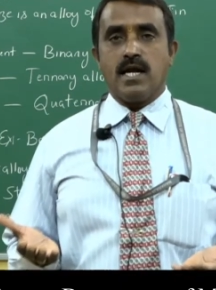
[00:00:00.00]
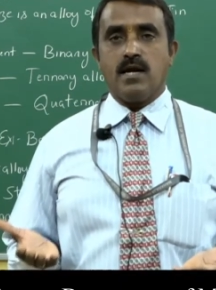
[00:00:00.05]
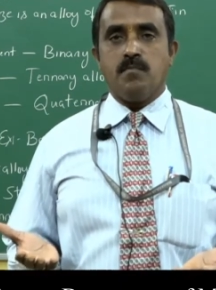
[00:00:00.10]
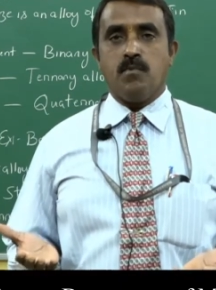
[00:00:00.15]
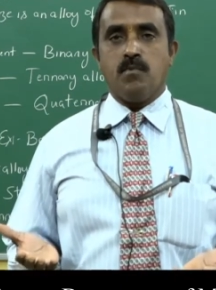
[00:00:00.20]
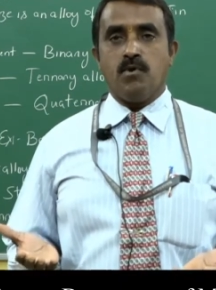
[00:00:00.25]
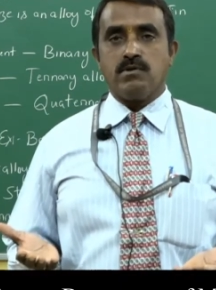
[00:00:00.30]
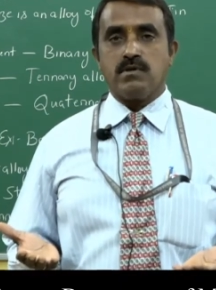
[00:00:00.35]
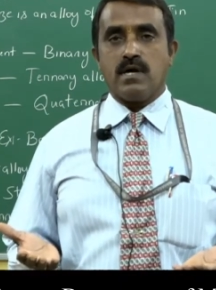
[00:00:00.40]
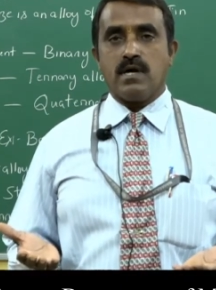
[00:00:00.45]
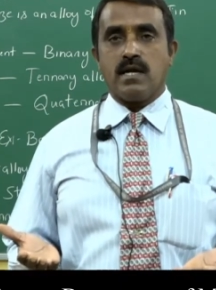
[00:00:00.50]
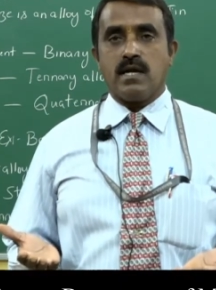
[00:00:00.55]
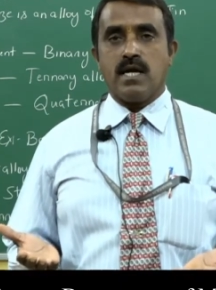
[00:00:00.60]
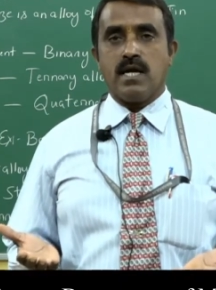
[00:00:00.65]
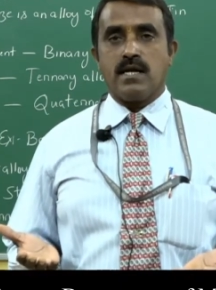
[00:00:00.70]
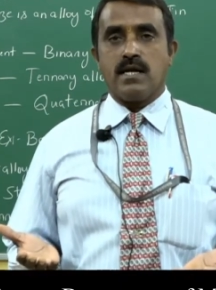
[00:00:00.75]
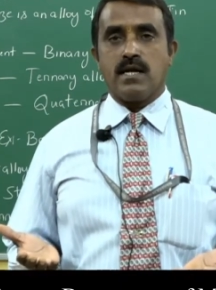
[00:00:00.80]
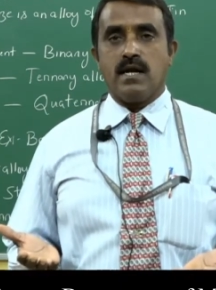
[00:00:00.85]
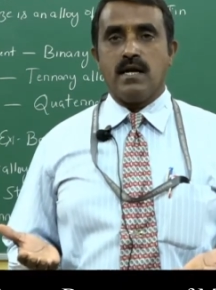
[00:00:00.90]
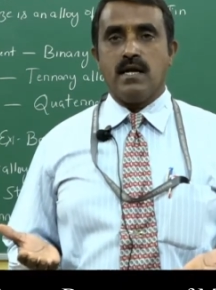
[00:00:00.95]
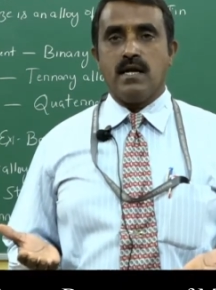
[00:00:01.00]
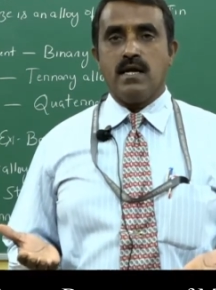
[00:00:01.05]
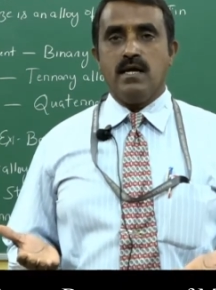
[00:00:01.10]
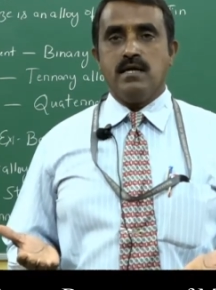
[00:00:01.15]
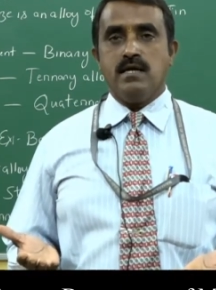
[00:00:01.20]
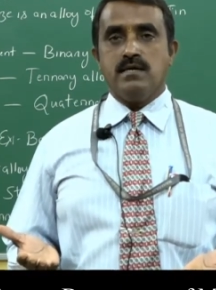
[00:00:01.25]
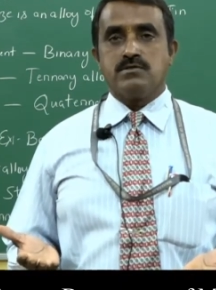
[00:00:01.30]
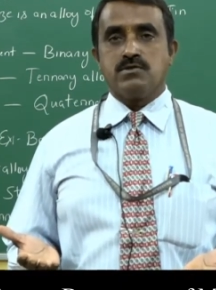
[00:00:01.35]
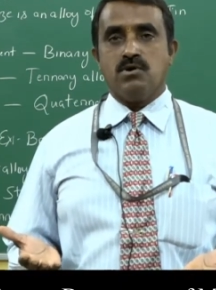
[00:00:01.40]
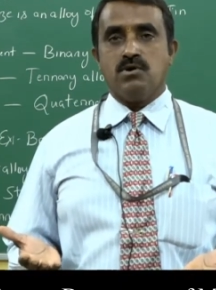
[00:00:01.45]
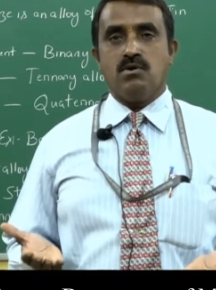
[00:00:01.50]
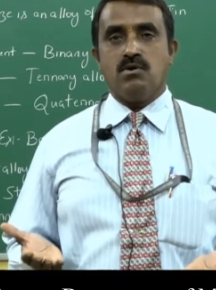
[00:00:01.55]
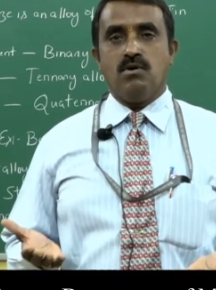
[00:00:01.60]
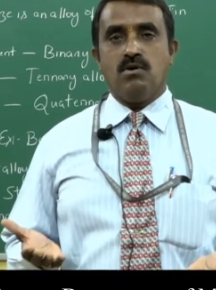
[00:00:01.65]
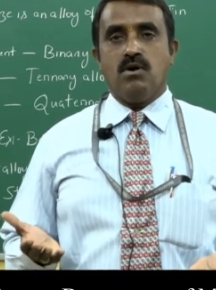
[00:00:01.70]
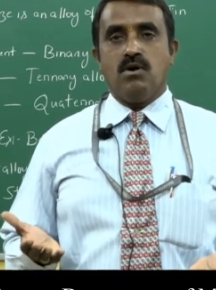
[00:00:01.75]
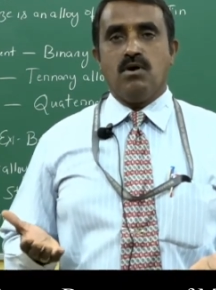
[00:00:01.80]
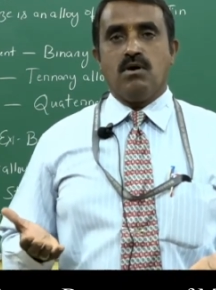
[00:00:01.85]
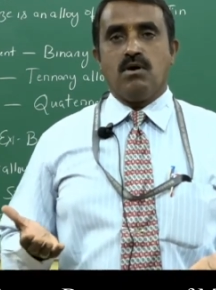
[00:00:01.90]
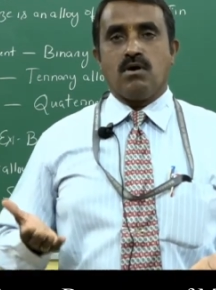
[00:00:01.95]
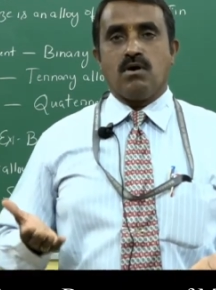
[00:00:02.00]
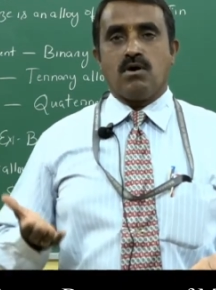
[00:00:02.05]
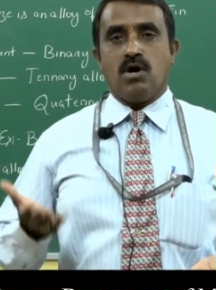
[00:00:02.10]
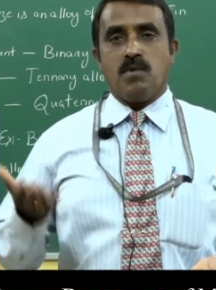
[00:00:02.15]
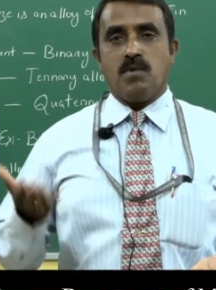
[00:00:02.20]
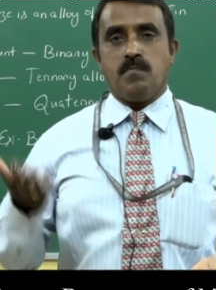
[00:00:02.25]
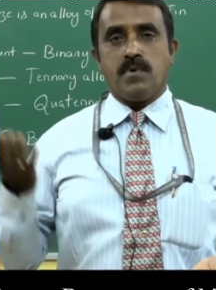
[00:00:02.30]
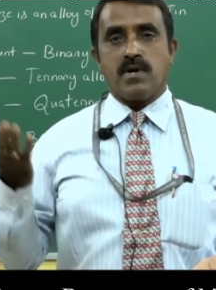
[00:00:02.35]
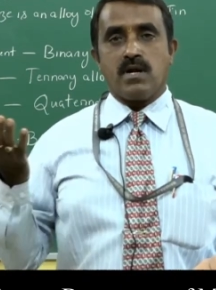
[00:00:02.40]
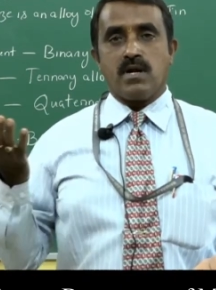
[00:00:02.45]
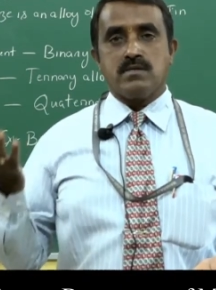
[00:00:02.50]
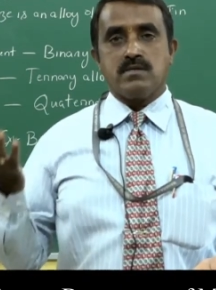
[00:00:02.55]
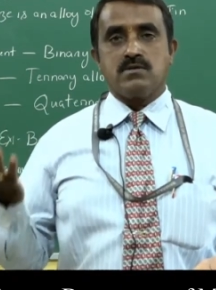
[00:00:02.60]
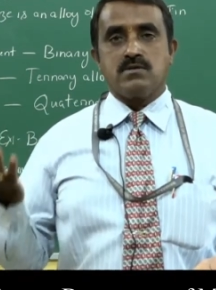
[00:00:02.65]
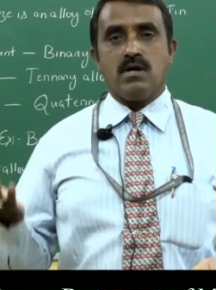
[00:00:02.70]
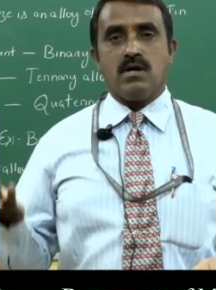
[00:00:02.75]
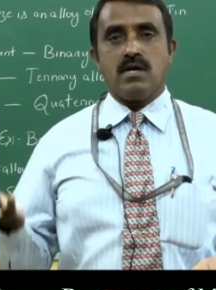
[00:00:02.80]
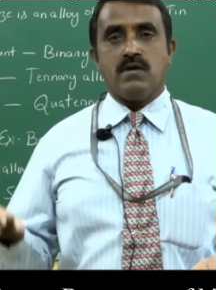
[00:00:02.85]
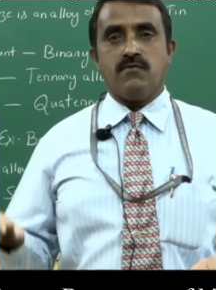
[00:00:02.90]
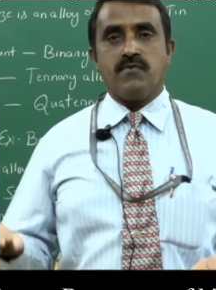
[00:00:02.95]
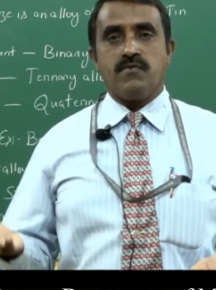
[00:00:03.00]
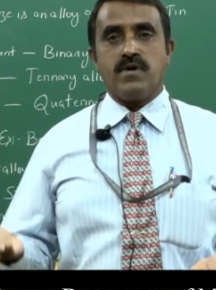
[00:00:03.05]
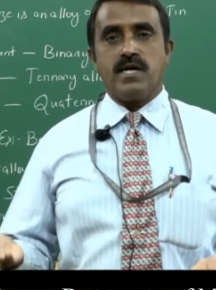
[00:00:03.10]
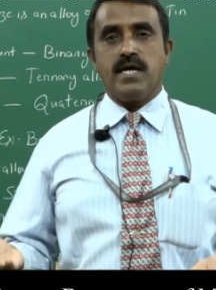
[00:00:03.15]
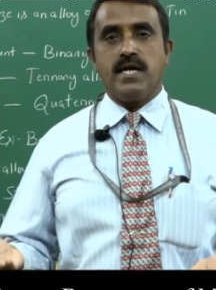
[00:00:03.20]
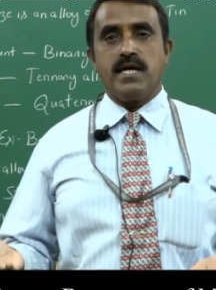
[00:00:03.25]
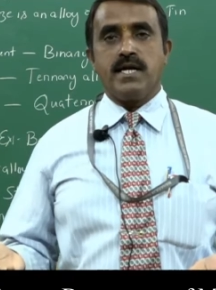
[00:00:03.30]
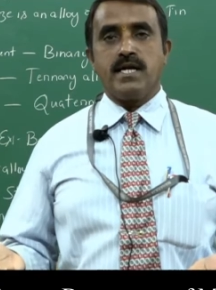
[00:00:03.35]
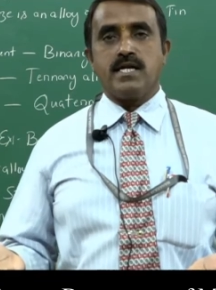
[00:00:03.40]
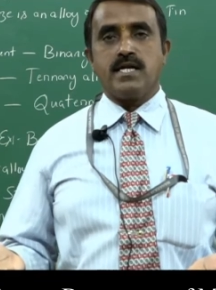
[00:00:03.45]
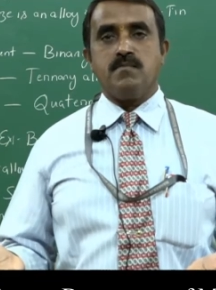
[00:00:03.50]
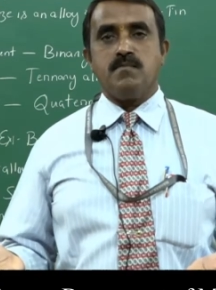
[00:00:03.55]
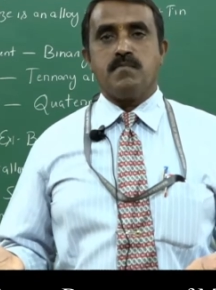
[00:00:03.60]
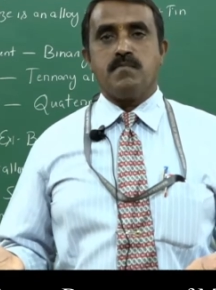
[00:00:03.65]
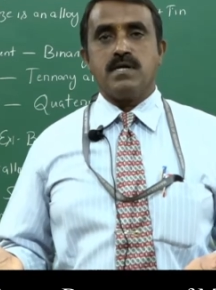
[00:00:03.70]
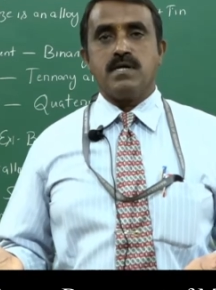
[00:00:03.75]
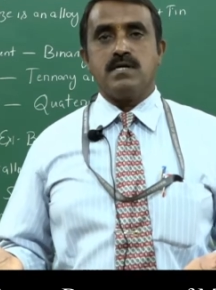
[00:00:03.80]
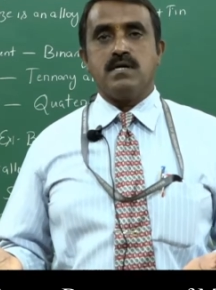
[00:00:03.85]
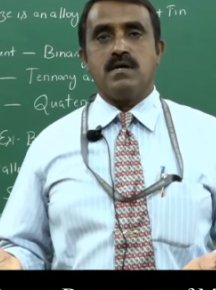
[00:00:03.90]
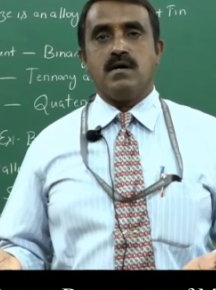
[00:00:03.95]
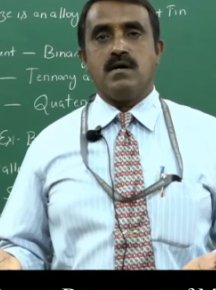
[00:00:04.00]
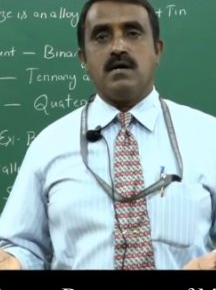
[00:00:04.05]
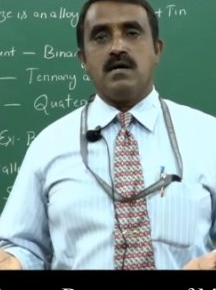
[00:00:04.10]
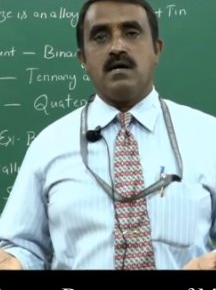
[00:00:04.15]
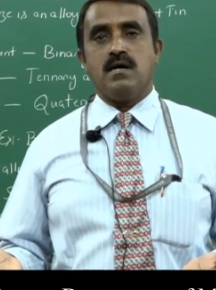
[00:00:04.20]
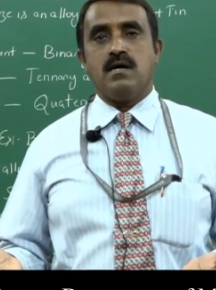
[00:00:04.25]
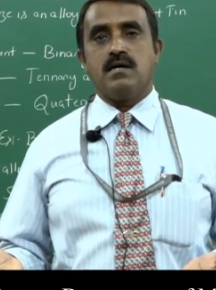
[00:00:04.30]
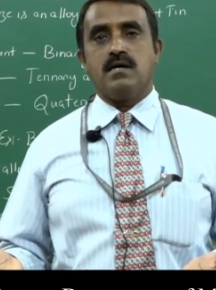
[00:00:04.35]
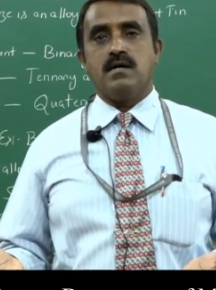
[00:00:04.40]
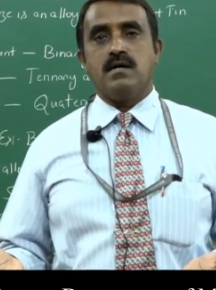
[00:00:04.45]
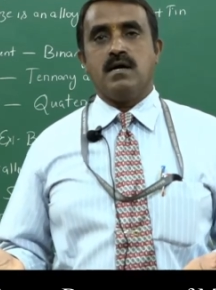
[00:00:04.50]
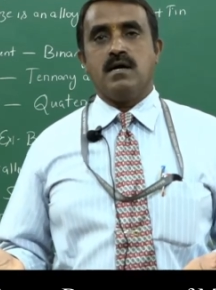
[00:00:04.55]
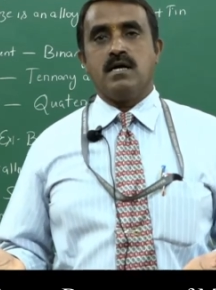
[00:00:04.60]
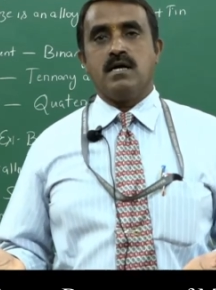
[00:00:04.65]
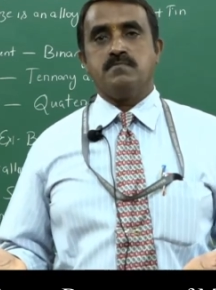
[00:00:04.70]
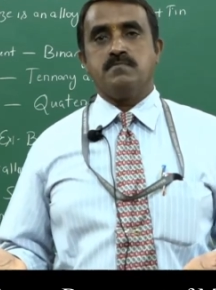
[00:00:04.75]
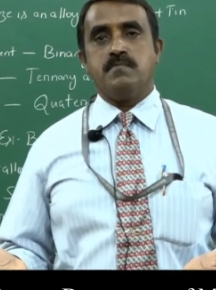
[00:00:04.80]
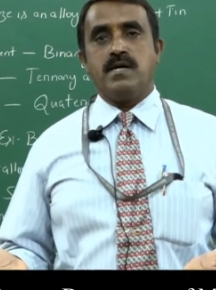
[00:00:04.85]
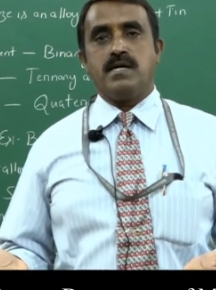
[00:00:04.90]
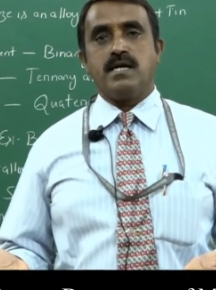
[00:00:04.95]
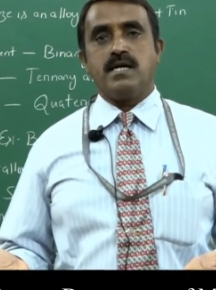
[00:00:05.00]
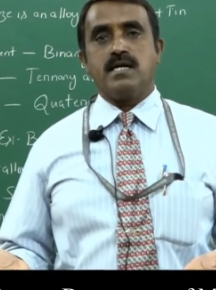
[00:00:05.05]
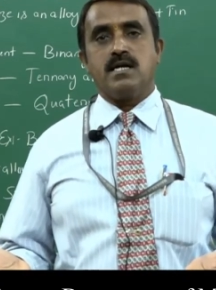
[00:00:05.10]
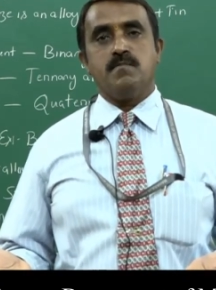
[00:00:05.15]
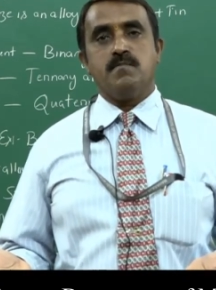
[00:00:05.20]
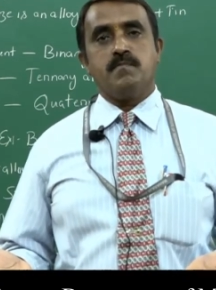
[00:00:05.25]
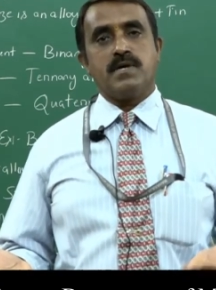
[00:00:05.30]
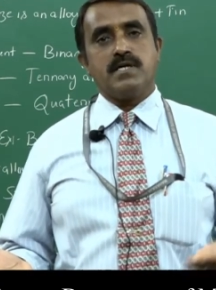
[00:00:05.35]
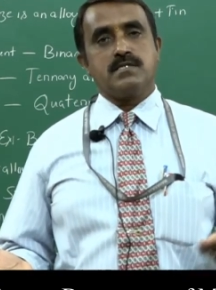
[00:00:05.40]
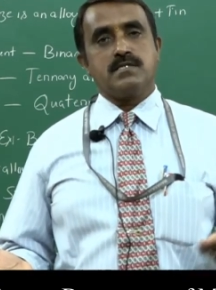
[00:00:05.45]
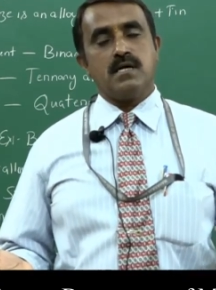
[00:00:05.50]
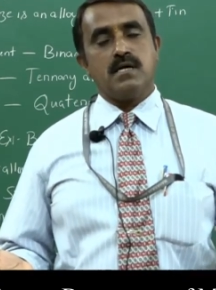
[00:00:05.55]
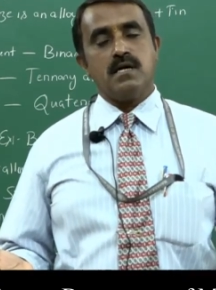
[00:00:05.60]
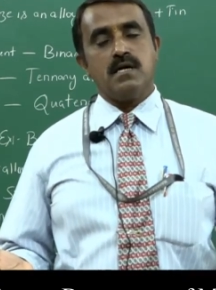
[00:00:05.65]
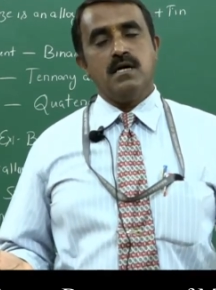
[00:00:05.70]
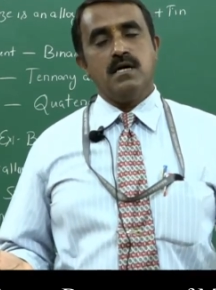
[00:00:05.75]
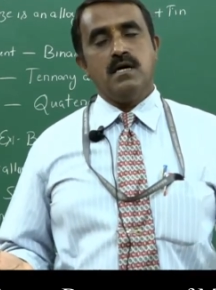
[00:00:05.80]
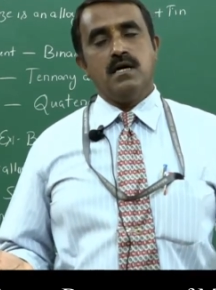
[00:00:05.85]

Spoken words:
both are heated. So copper has got different heating temperature, melting temperature,